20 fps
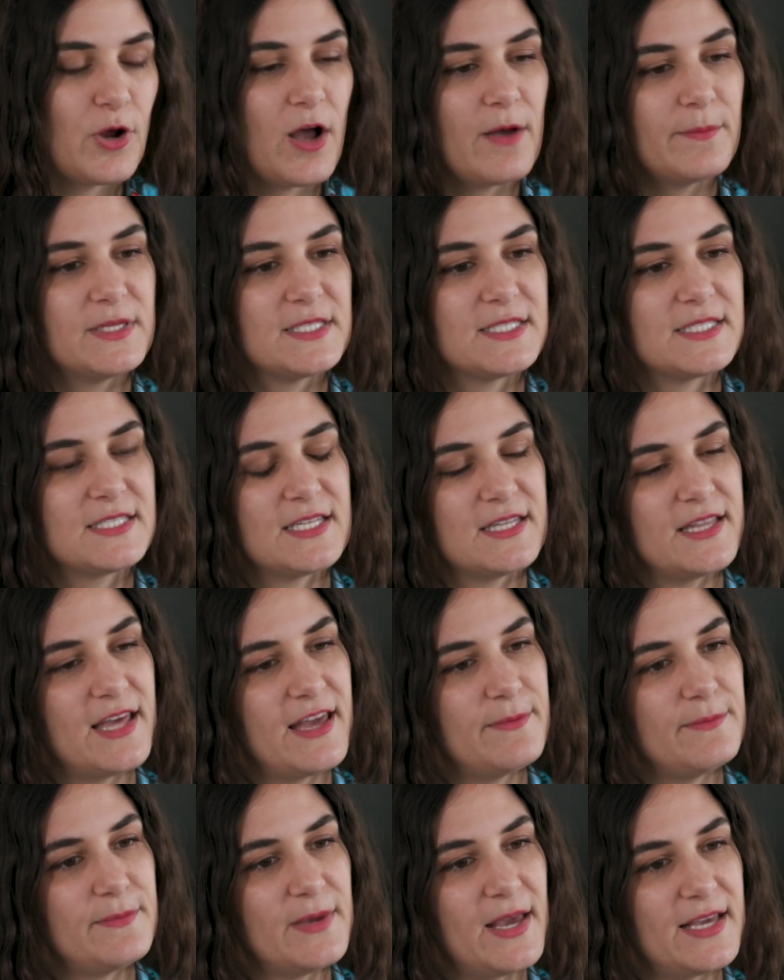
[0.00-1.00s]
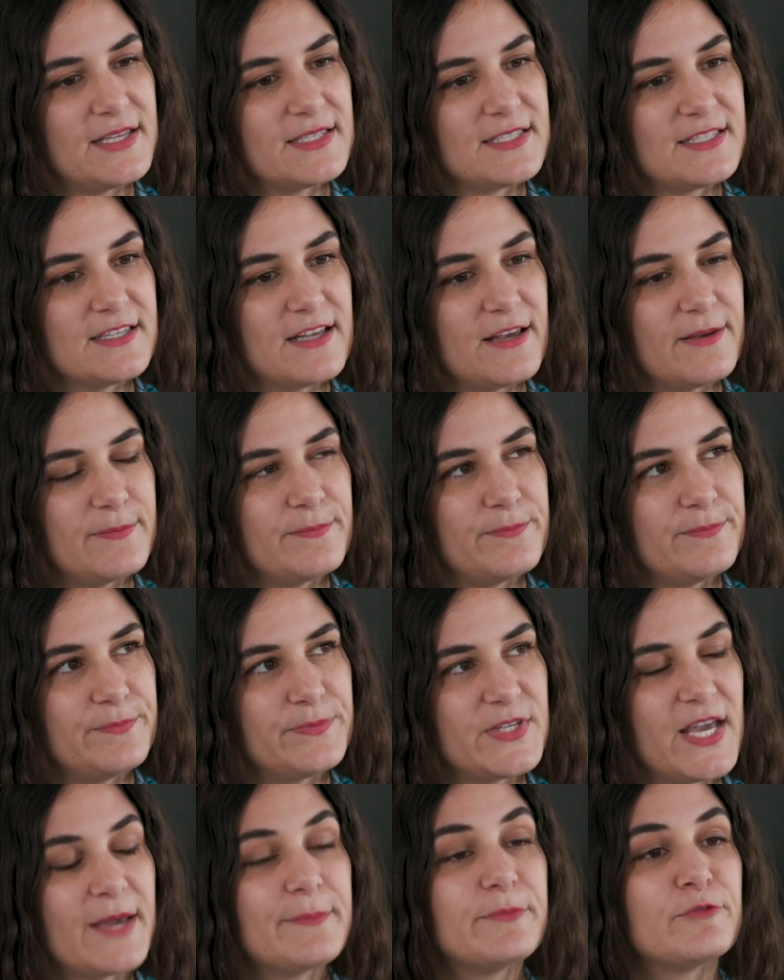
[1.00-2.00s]
promised to them as
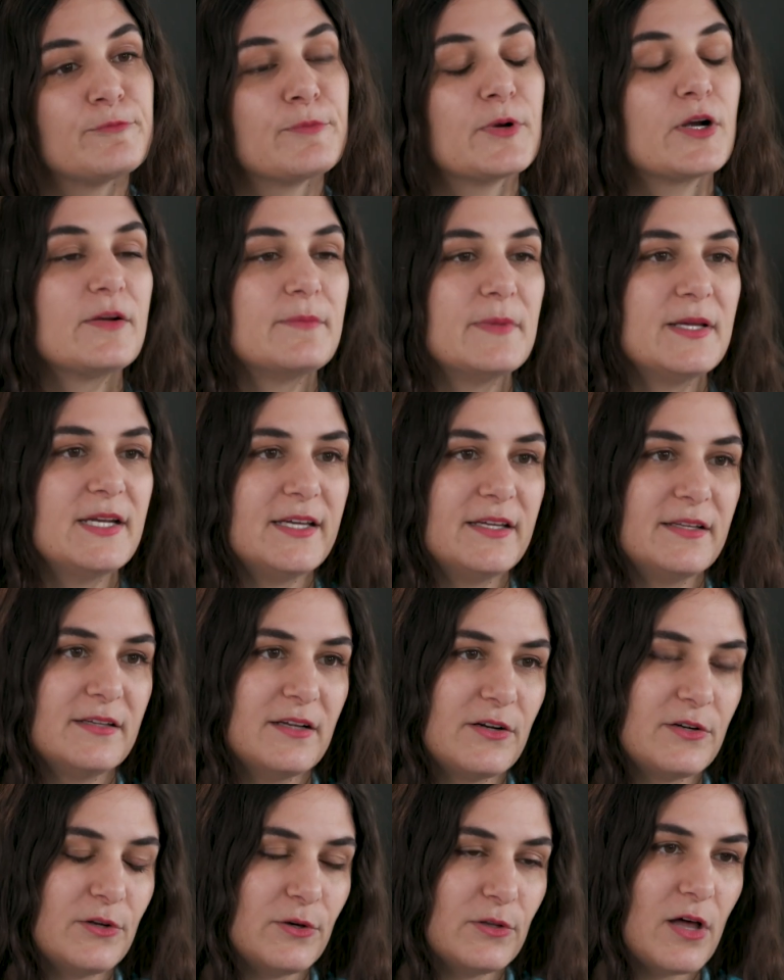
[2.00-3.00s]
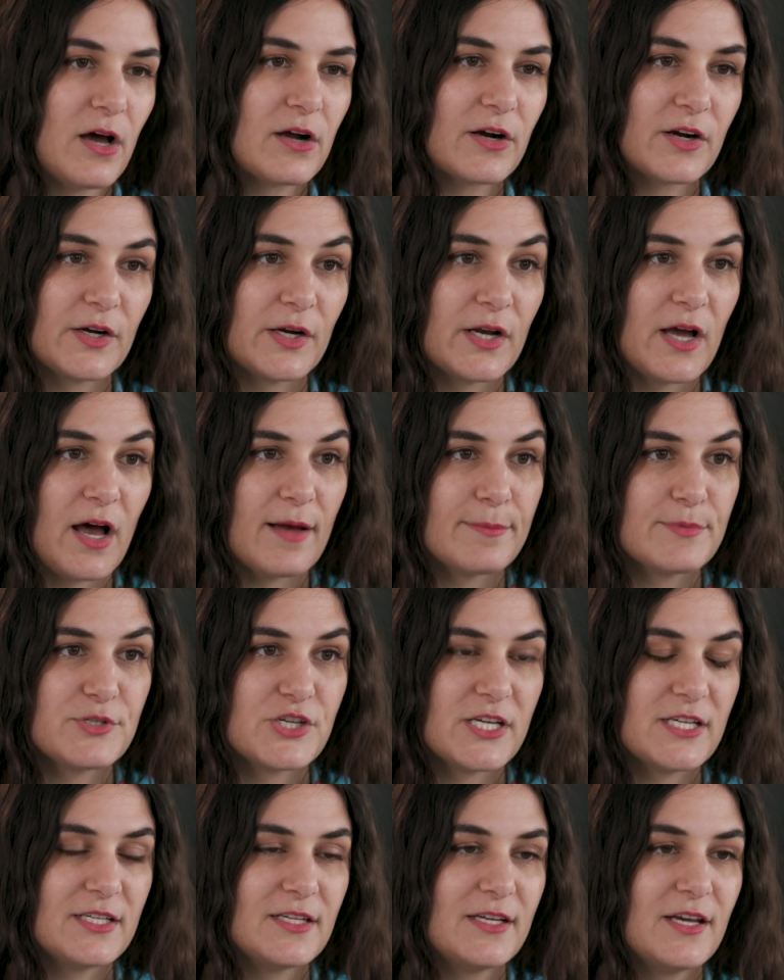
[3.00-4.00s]
some type of permanent are no longer an
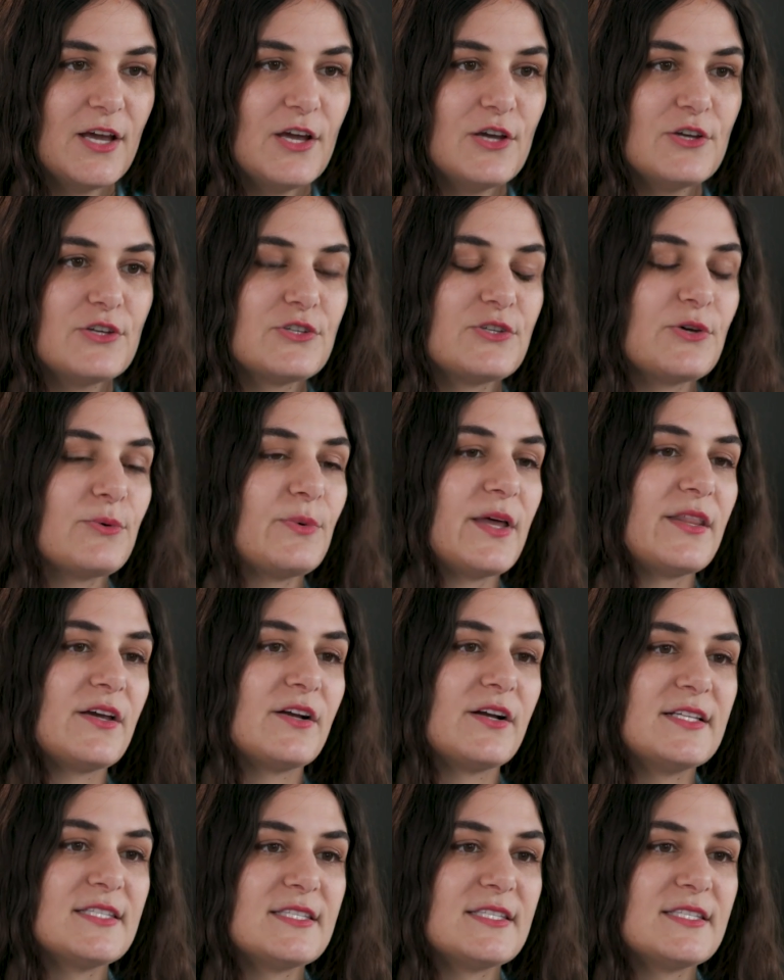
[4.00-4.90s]
option. So, whether